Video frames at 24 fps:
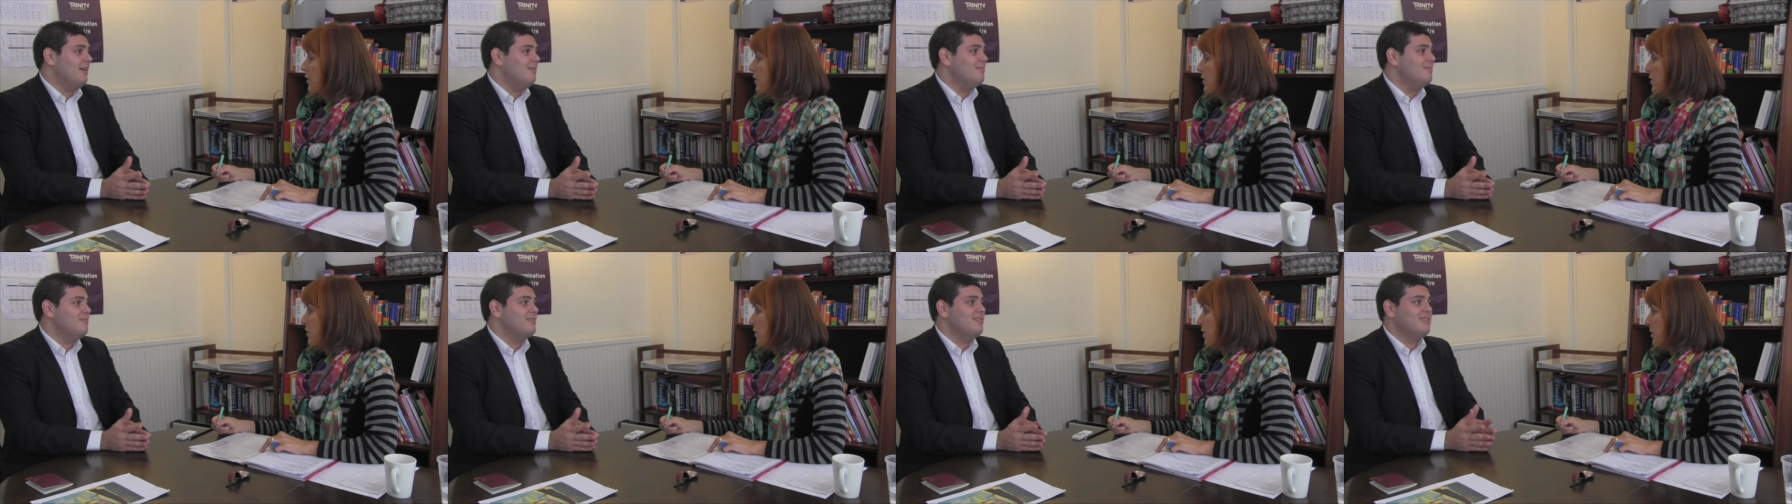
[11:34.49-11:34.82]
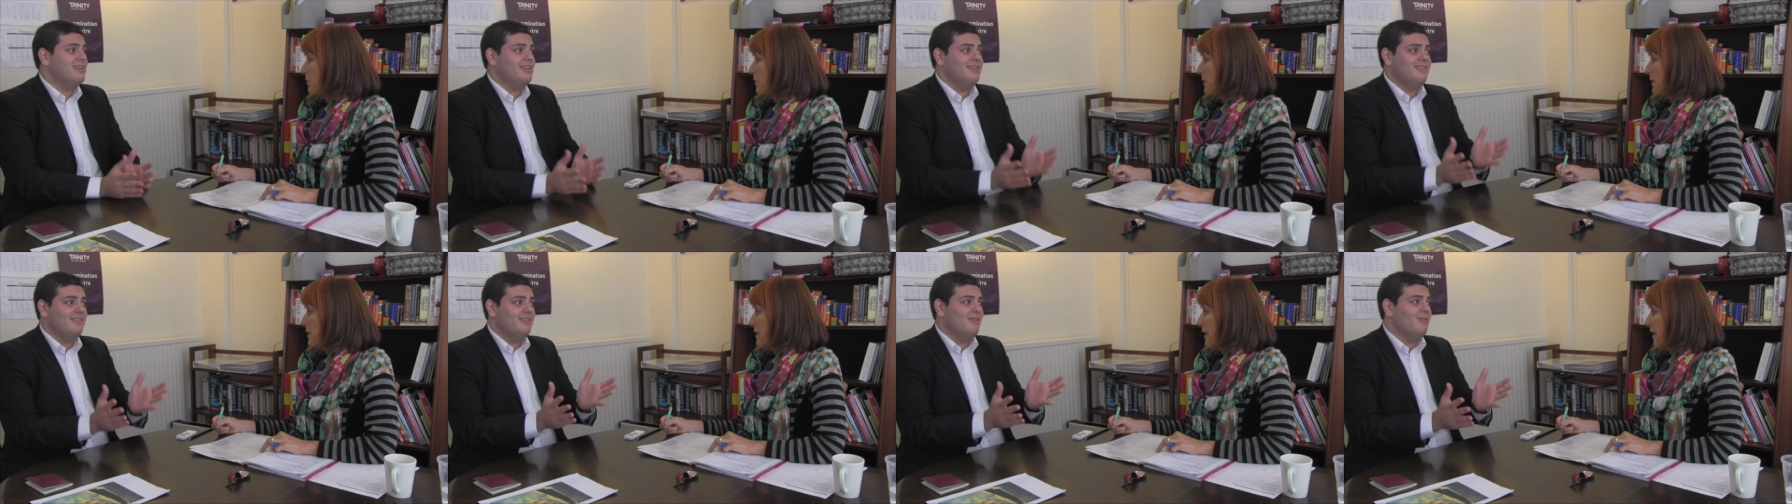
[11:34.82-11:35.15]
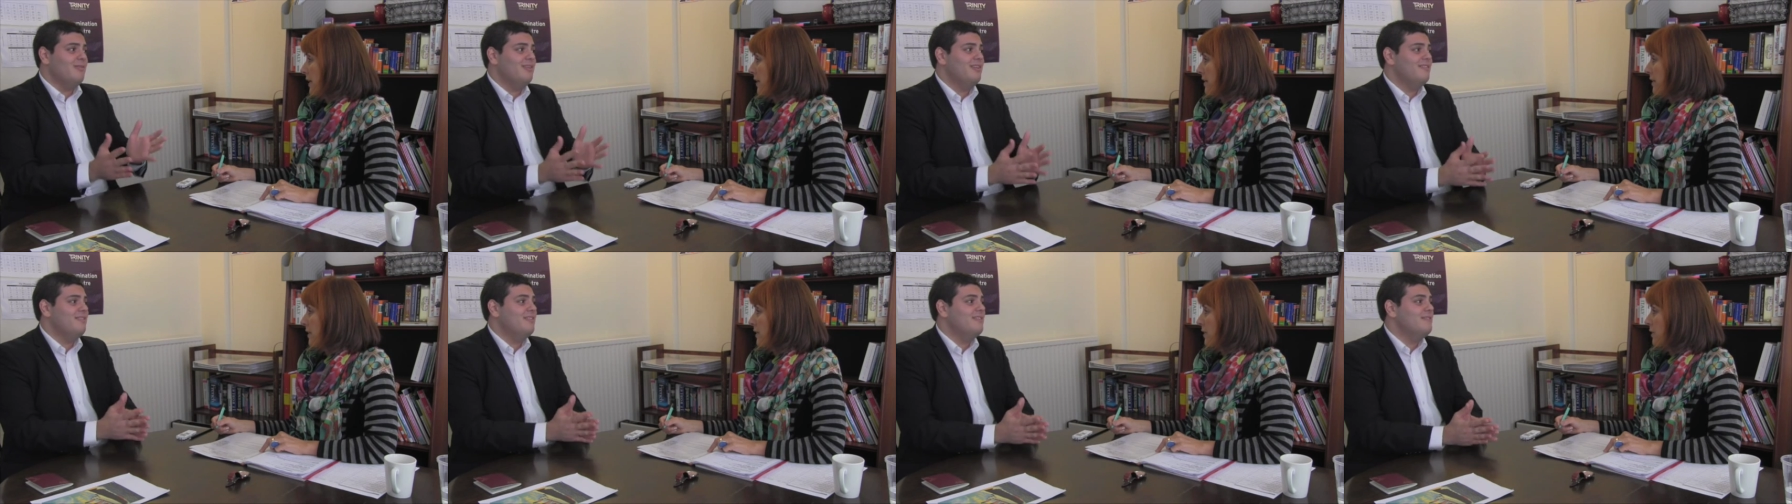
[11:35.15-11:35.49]
well, you should be
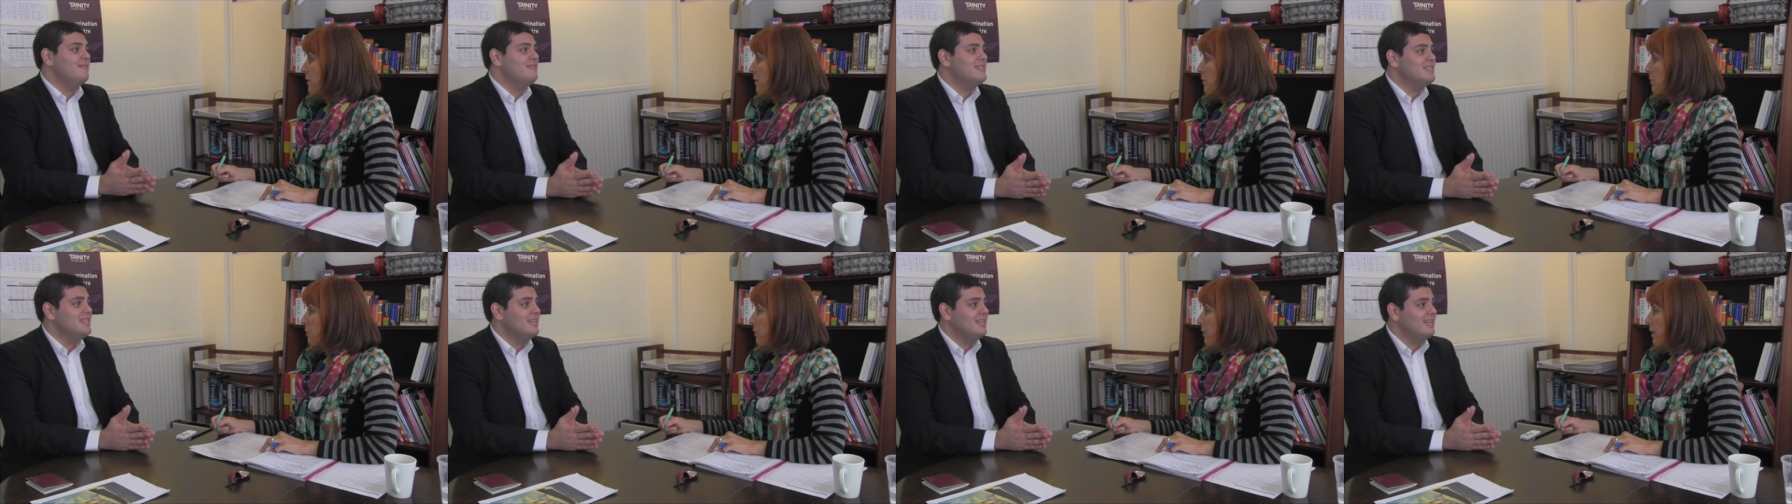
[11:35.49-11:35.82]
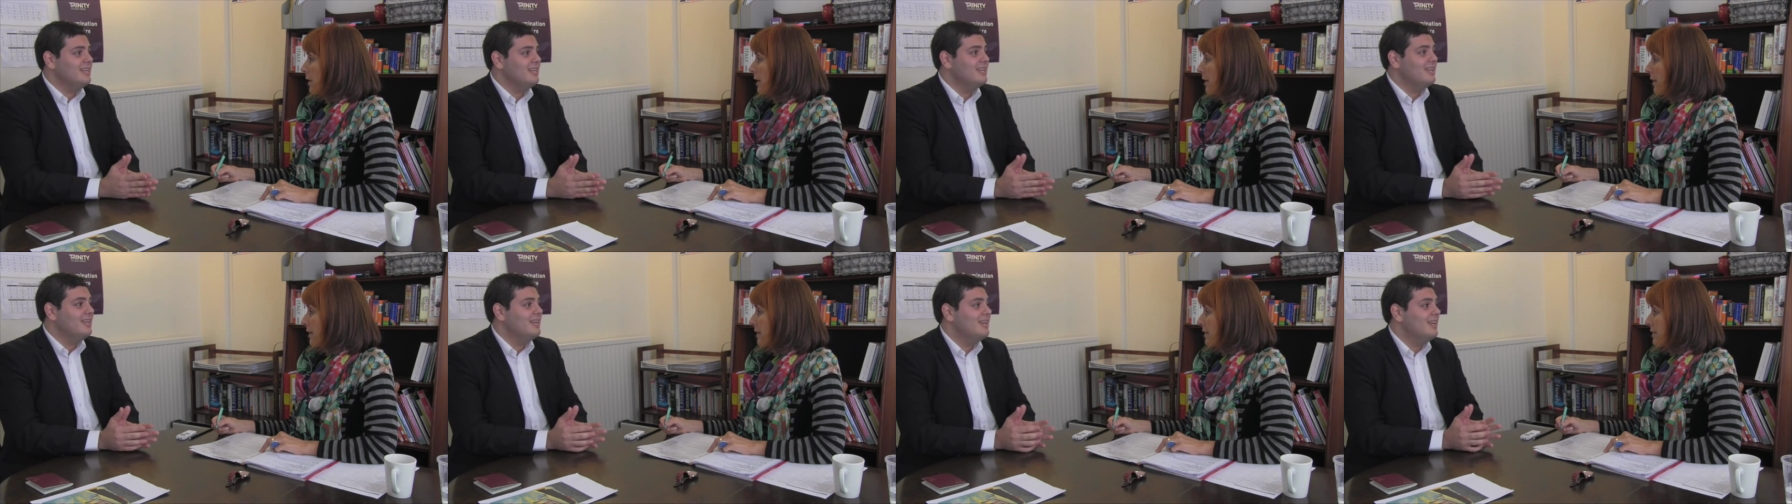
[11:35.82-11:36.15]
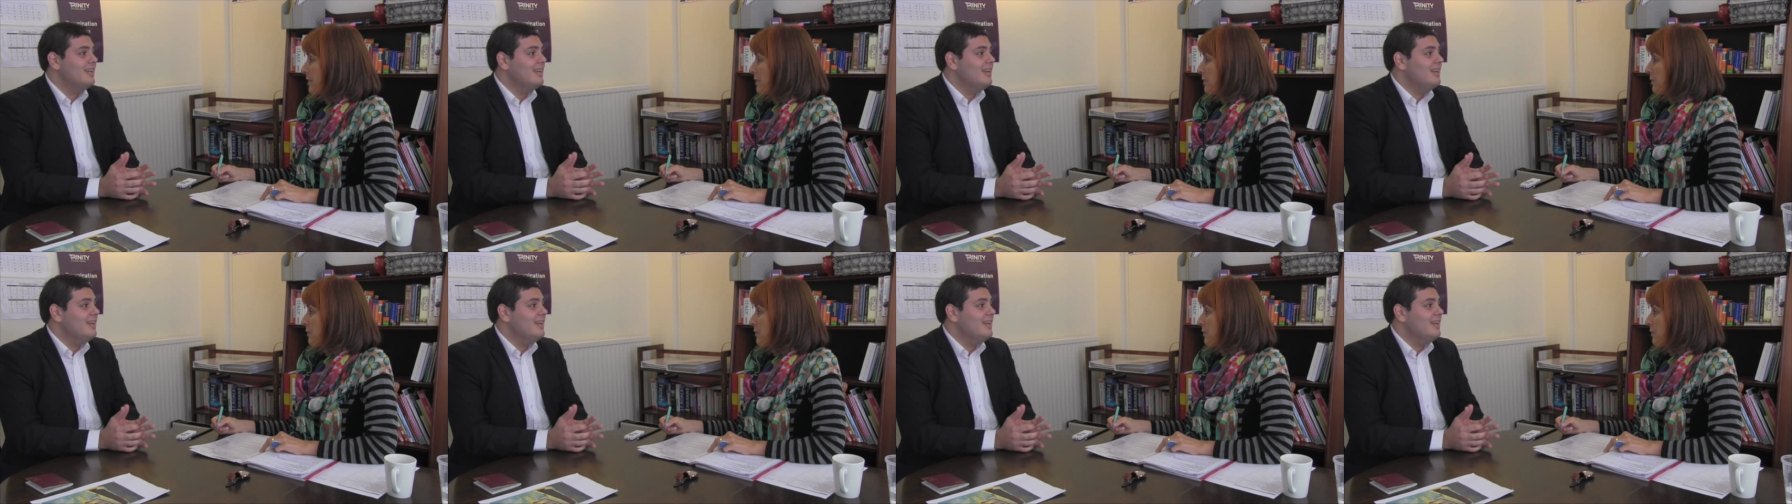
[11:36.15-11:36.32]
taking your break.